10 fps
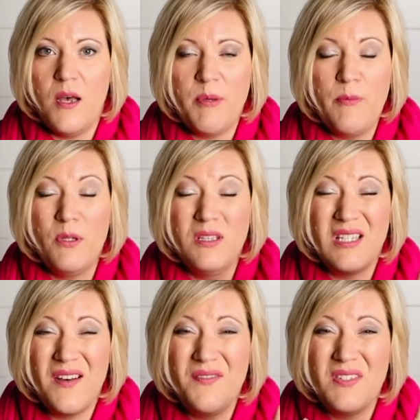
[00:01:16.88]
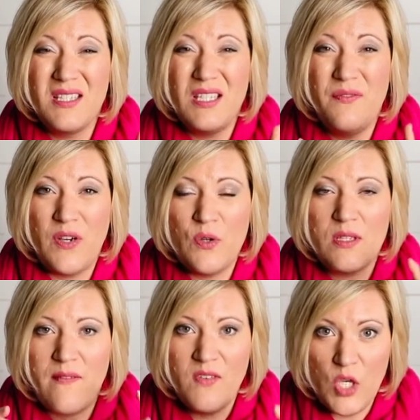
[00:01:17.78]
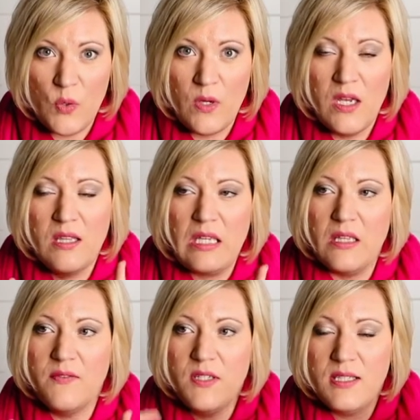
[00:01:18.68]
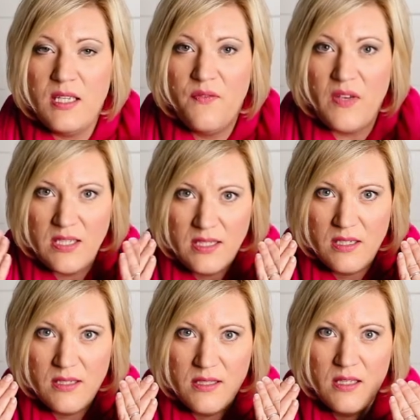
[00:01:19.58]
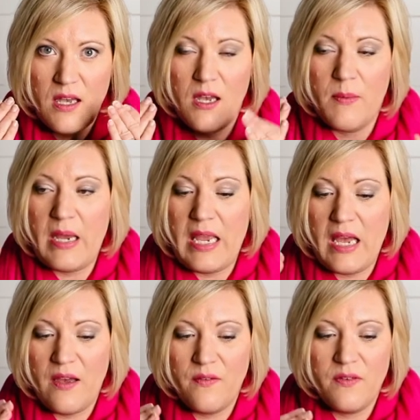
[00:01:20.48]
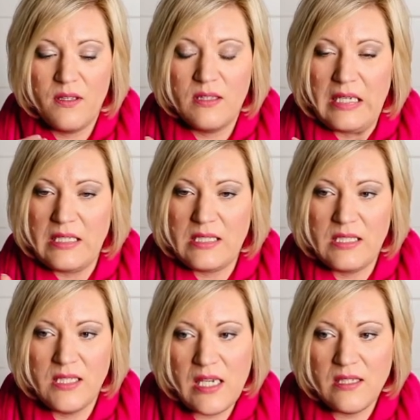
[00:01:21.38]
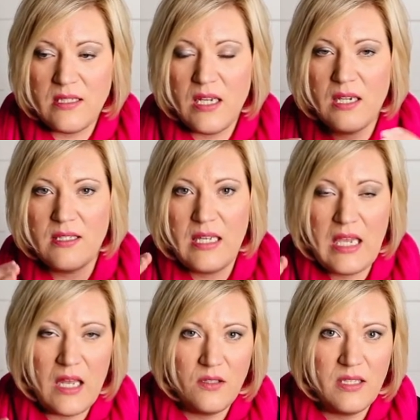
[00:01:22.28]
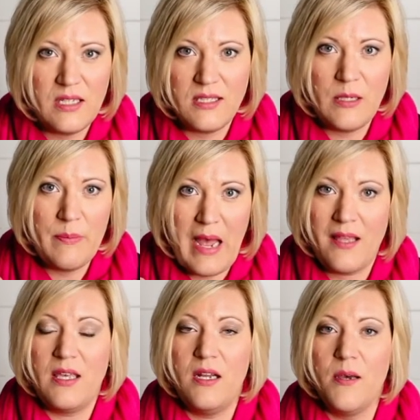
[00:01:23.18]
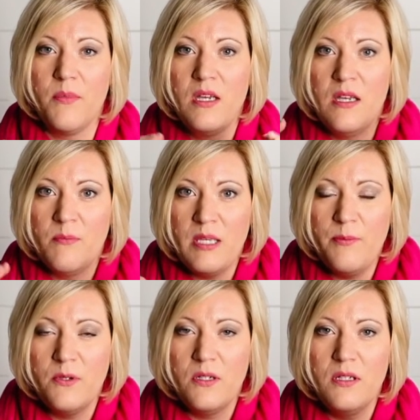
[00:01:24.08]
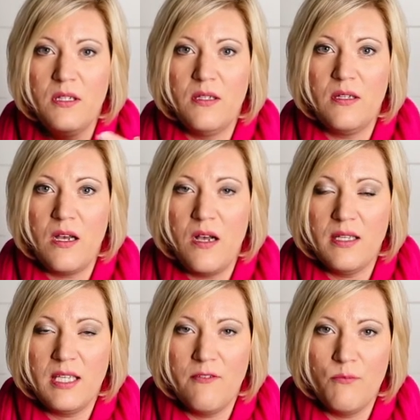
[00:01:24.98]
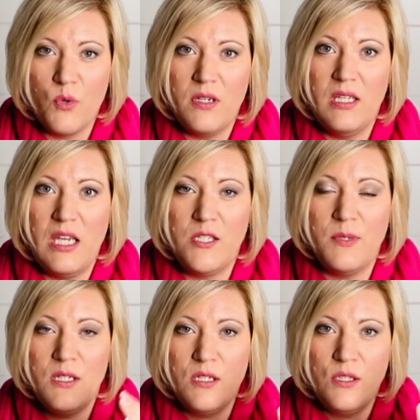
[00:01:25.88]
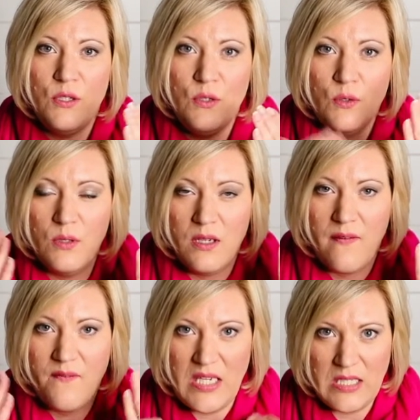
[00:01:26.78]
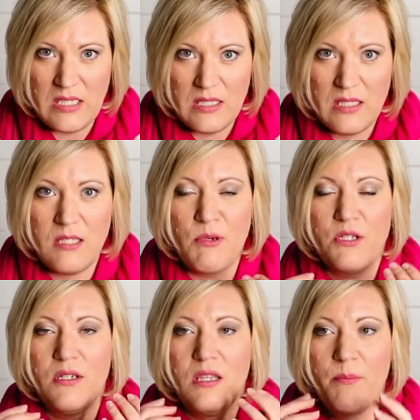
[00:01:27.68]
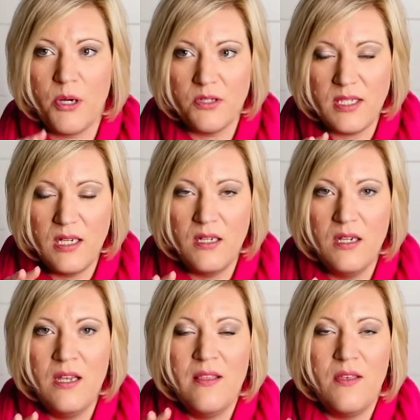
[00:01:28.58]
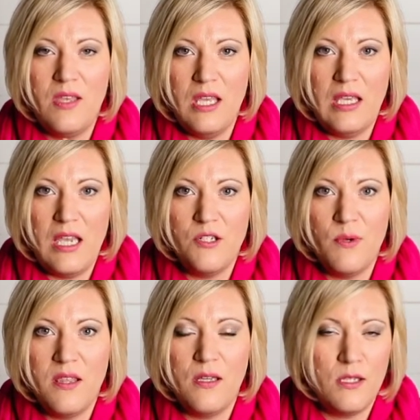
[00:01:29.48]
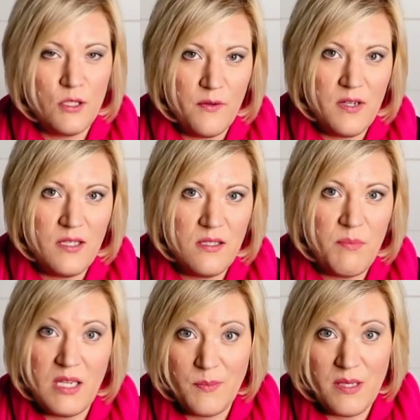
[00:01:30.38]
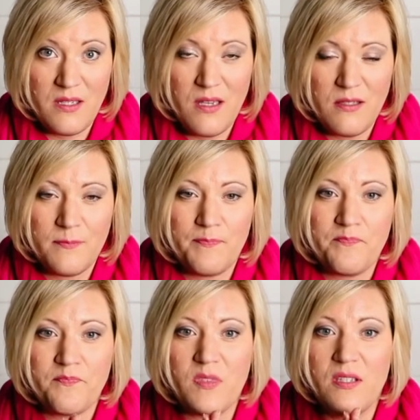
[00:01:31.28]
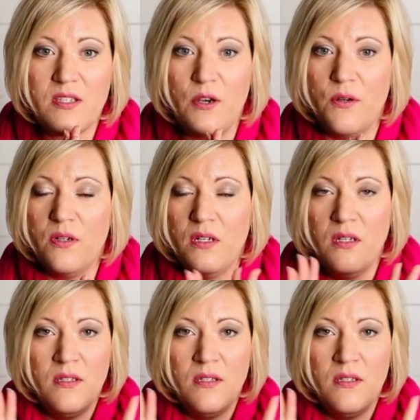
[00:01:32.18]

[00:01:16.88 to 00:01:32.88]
People love to see photos of you. They love to see faces. I have like statistics and analytics to back that up. People give more engagement to faces, especially the person that they engage with in a service-based business. So,